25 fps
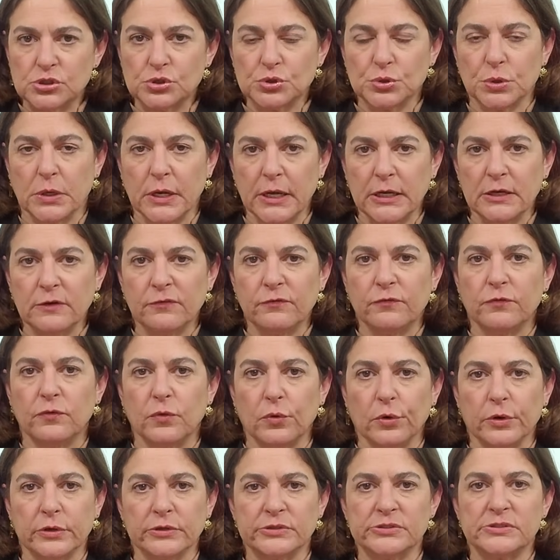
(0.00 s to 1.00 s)
trained
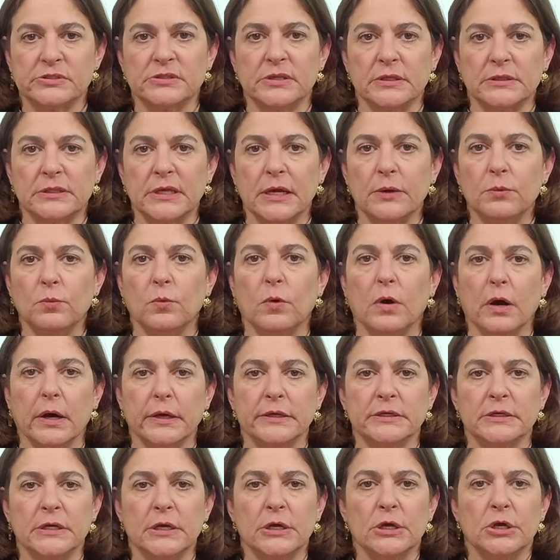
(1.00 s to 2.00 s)
force that they
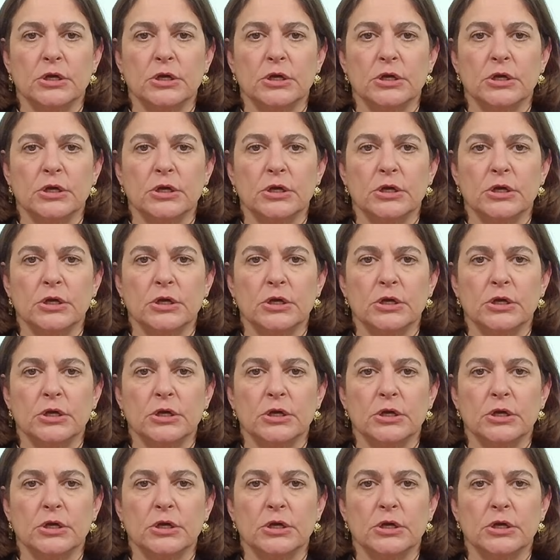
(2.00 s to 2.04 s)
want